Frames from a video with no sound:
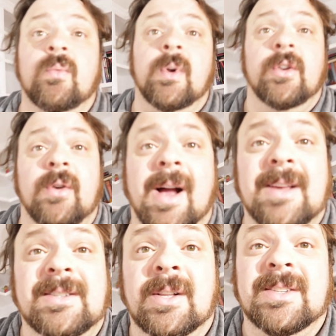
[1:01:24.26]
when your
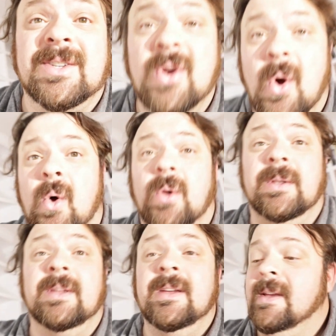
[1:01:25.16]
nozzle is
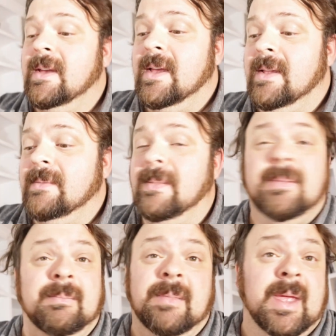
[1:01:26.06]
cold,
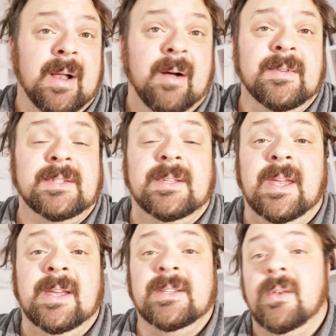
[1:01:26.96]
it
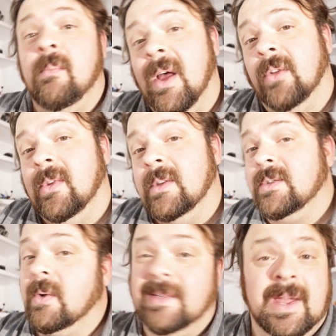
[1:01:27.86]
obviously isn't melted,
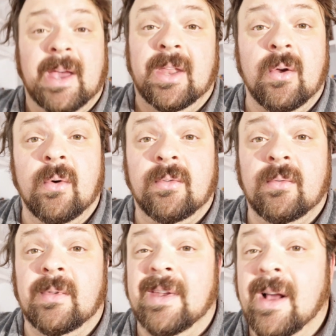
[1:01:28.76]
so it's not going to go
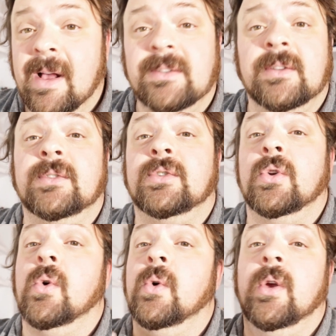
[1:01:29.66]
through the nozzle,
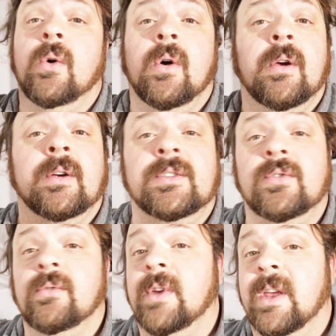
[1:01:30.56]
so your
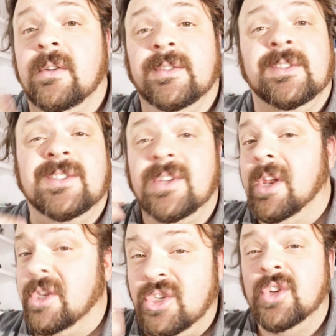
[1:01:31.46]
extruder gear is just
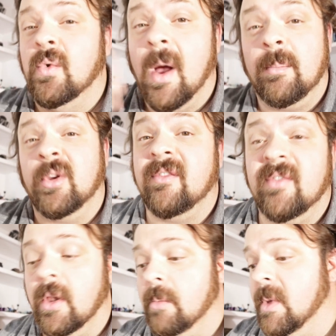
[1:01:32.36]
going to chew up your
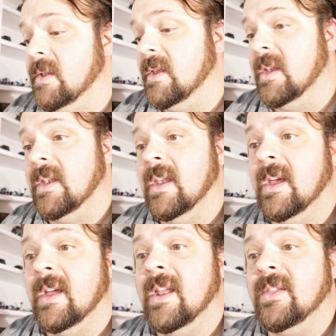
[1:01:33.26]
filament and
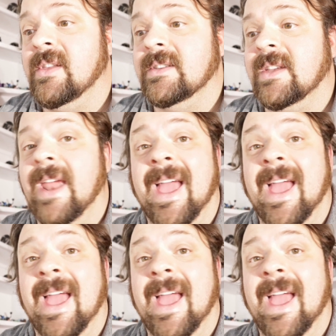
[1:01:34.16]
uh, nothing's going to